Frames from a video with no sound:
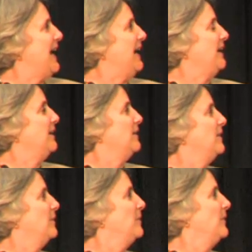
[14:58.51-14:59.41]
a
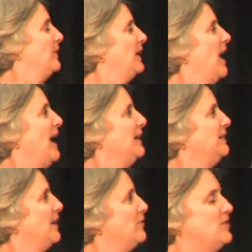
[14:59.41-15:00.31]

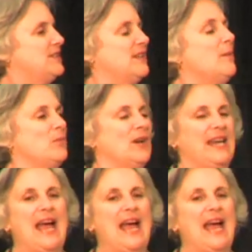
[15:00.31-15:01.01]
kind of summary